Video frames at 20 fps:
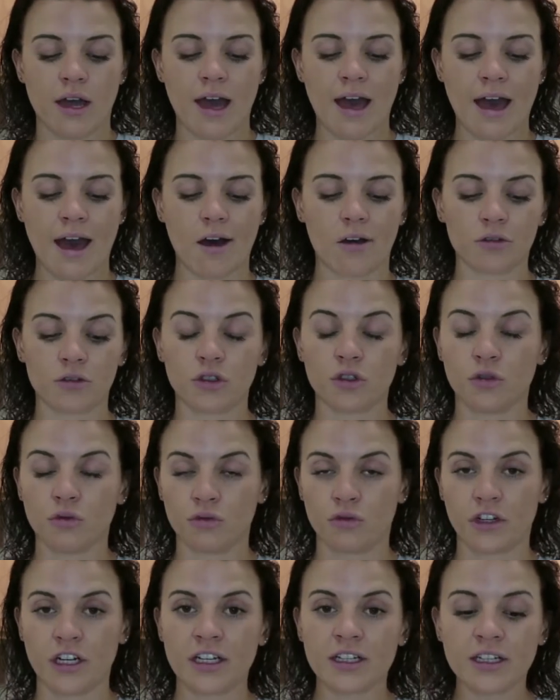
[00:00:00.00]
how to
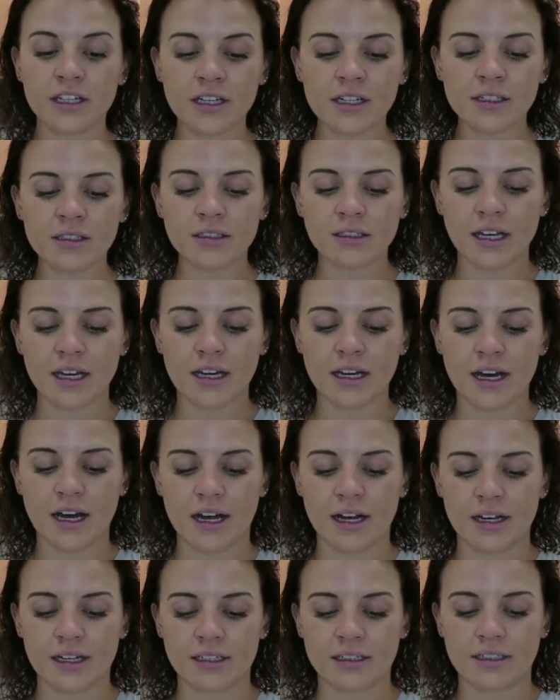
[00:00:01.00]
read this and
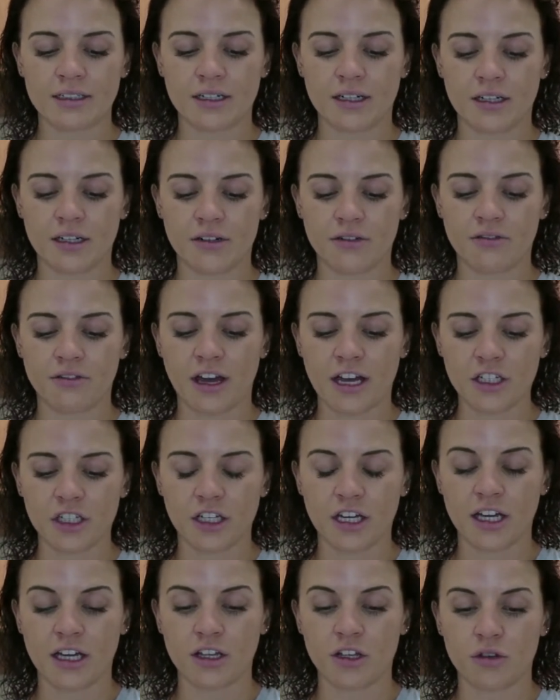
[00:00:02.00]
kind of
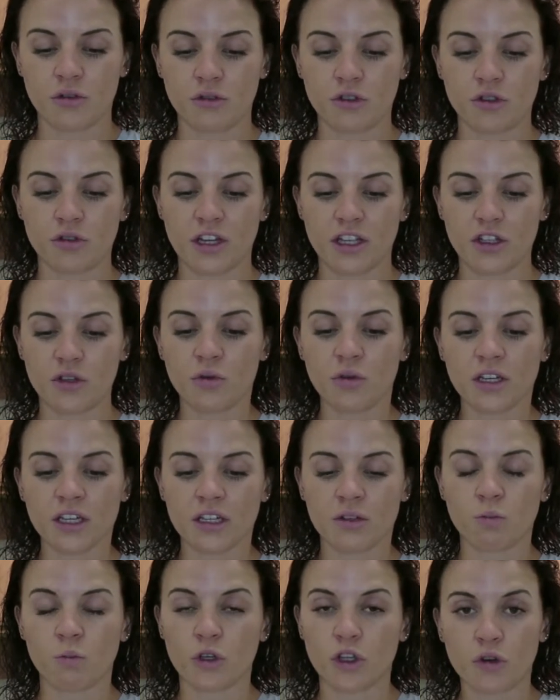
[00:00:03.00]
educate you so that you
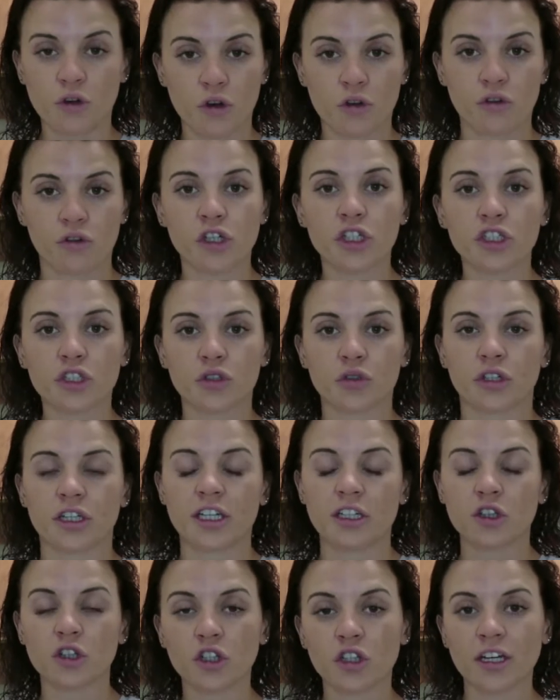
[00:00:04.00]
can, when you go to the grocery store,
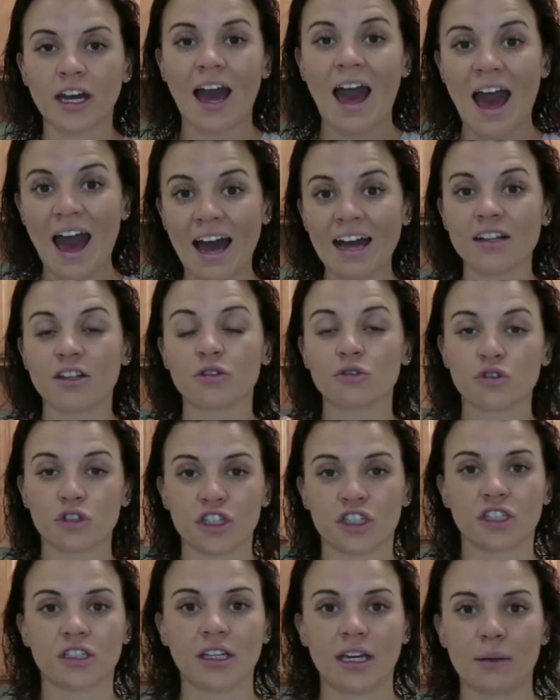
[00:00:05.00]
can look at
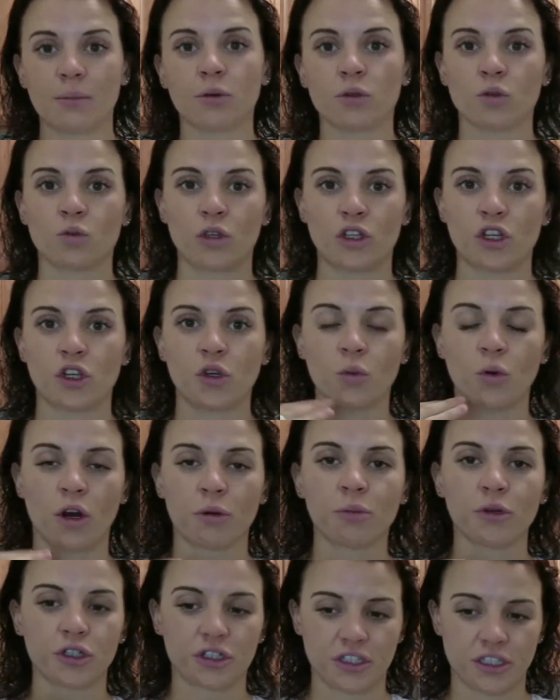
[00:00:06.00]
nutrition labels when you
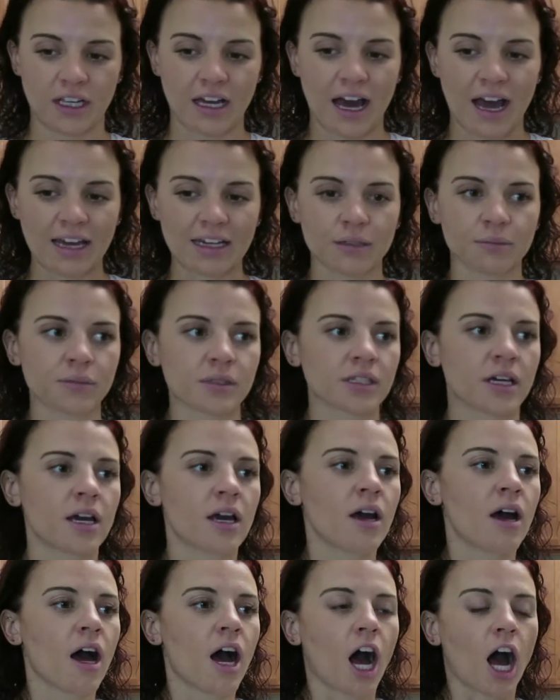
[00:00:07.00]
are purchasing items.
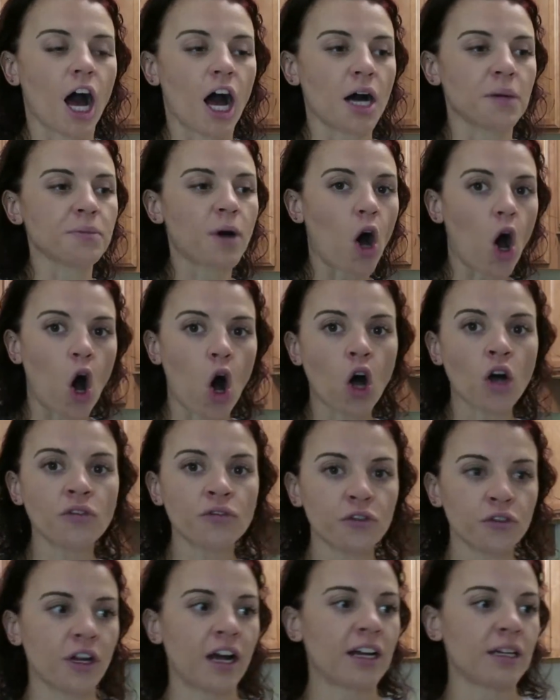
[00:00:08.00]
All
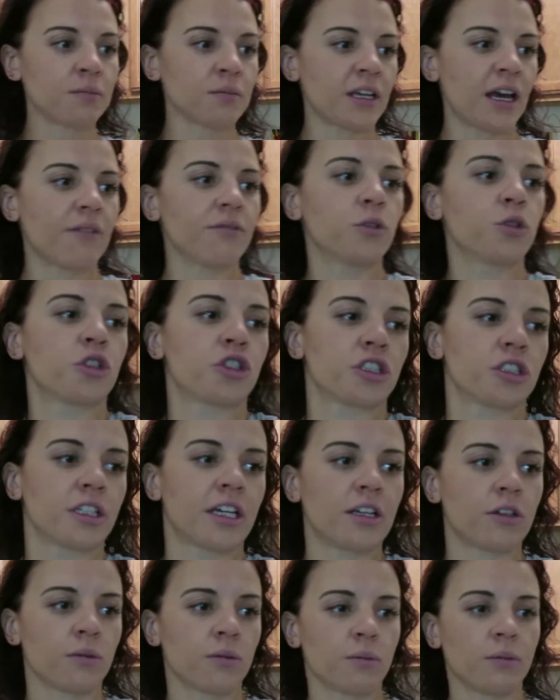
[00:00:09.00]
food items have nutrition
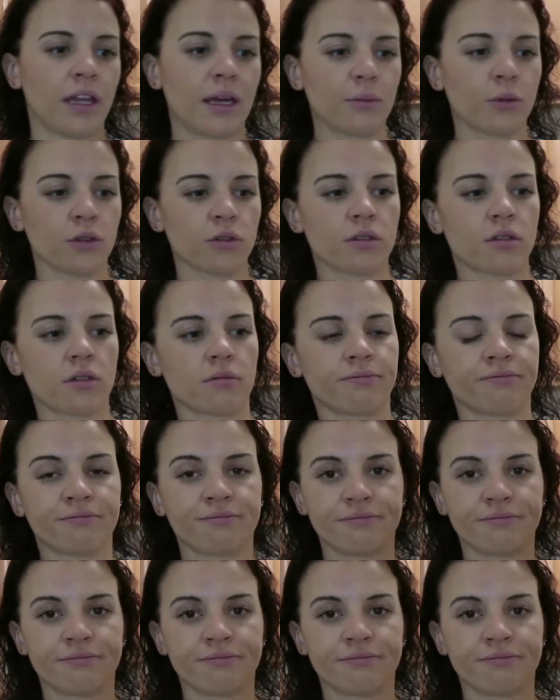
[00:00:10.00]
labels.